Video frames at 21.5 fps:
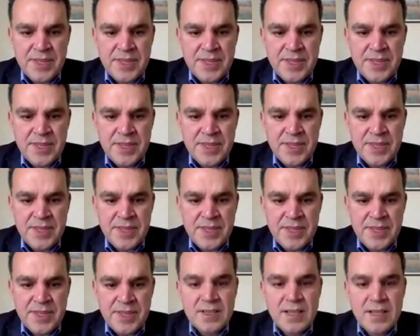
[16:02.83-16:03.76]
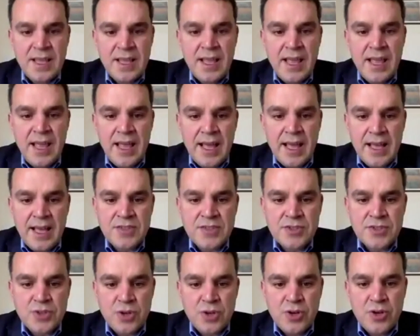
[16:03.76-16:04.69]
that appears
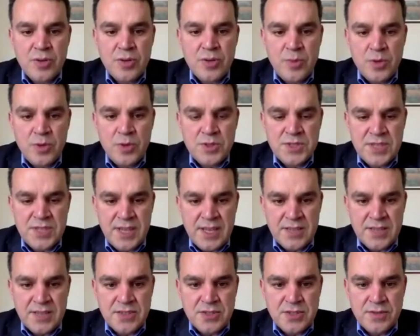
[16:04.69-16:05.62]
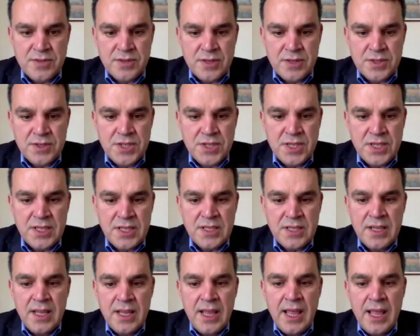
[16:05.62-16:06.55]
strong on both sides of the Aegean.
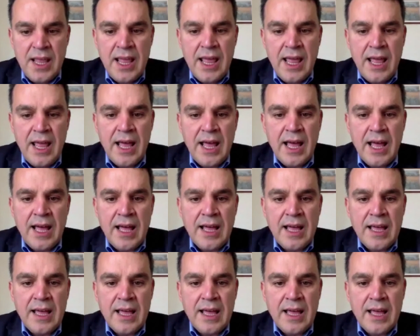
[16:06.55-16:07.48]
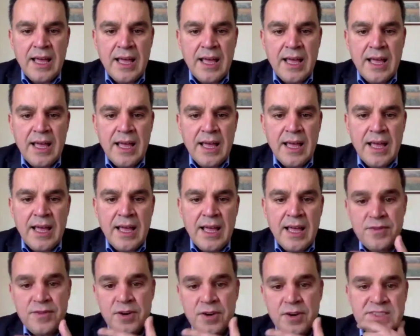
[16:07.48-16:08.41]
And I can refer,
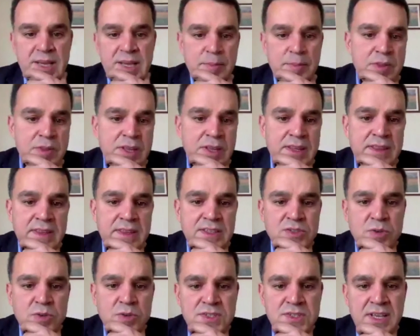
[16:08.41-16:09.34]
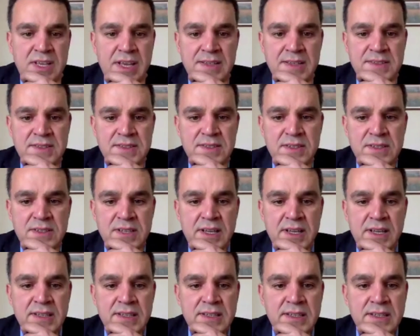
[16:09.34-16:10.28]
for example, that this was the answer that
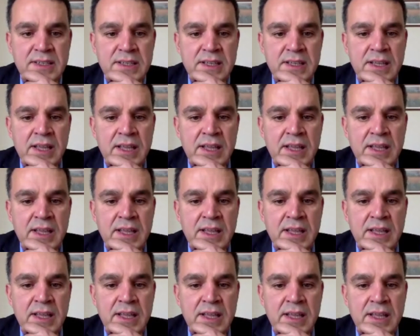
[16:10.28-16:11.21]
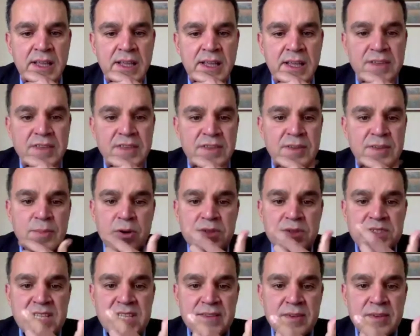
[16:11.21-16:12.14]

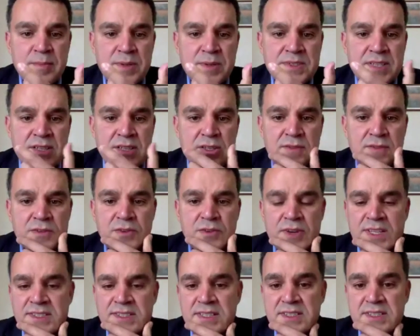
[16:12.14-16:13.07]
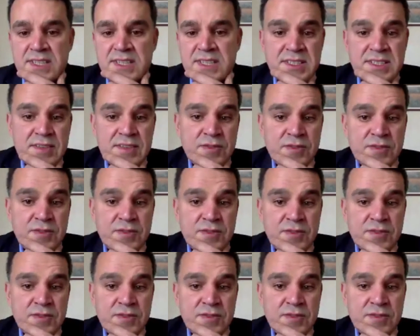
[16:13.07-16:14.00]
53.7% of Greeks and
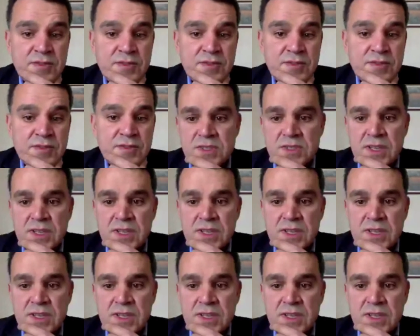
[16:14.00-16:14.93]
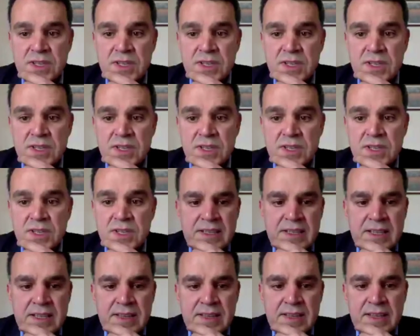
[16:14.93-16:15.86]
64% of Turks
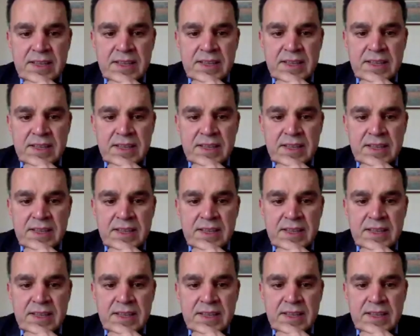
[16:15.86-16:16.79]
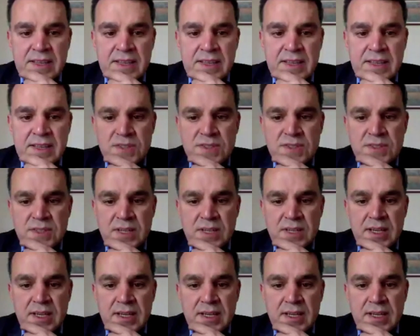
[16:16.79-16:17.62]
declared that the other side enjoys